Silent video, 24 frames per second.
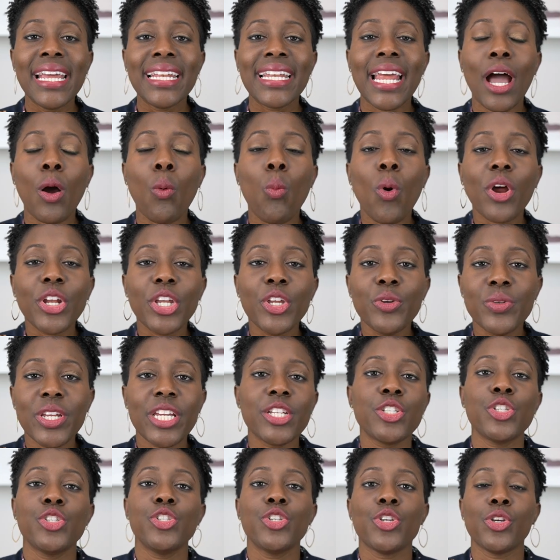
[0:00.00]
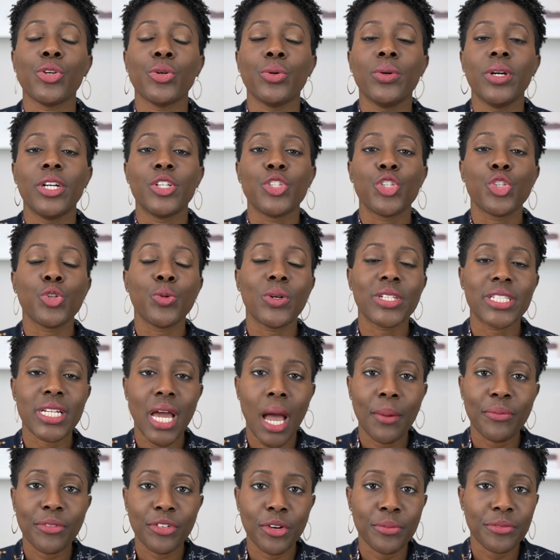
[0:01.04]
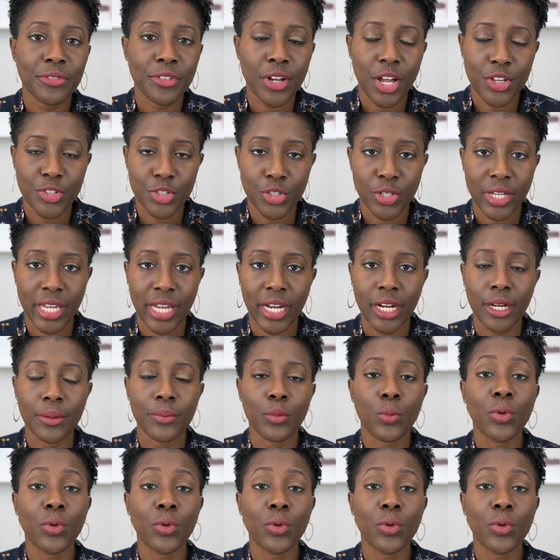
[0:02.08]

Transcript: Now, what do you need to do to adopt from foster care?